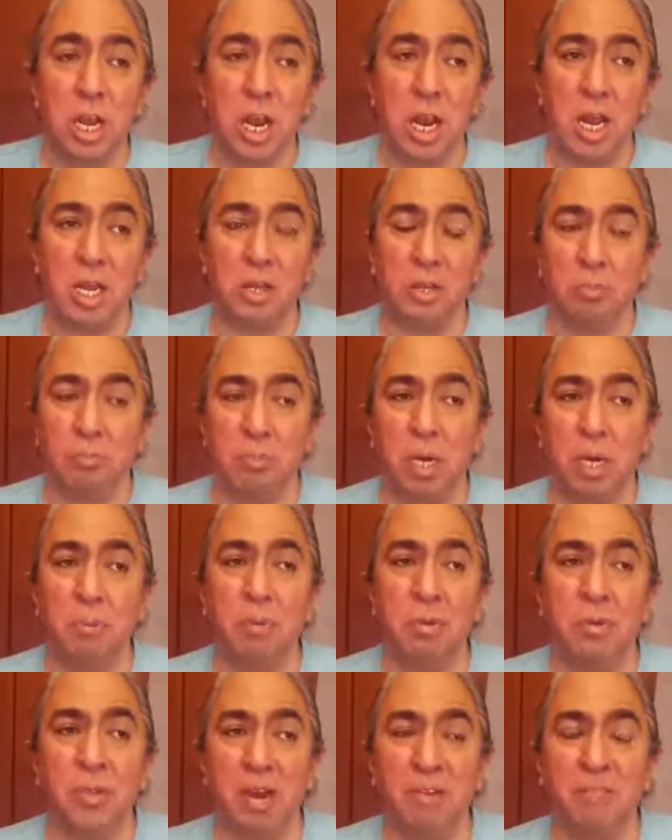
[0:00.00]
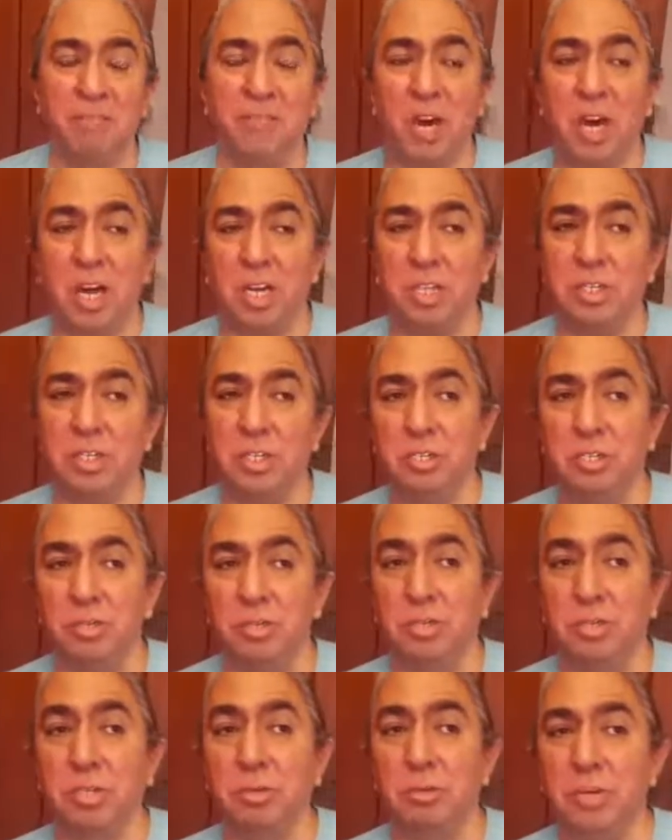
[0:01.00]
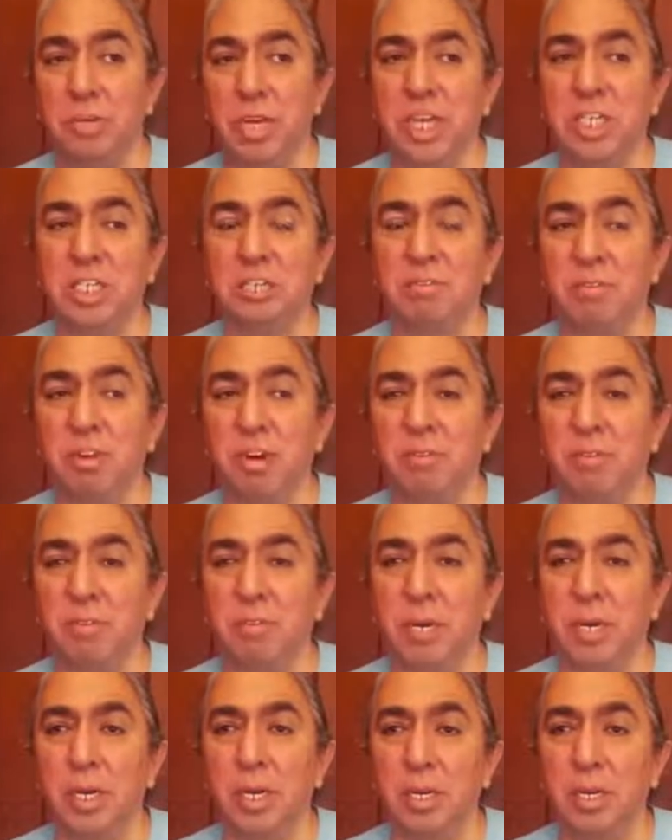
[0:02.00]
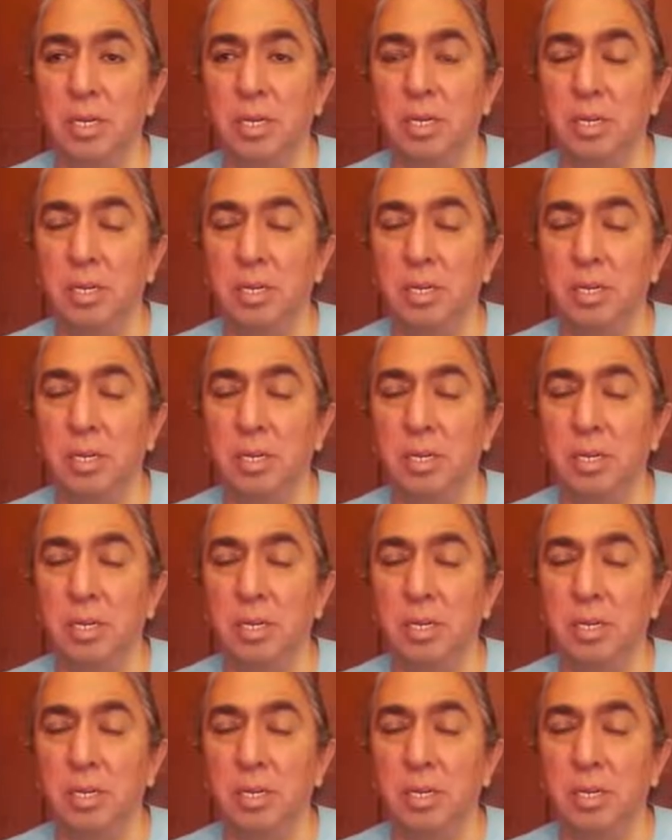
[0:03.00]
and the bubble that Fox News creates for everybody.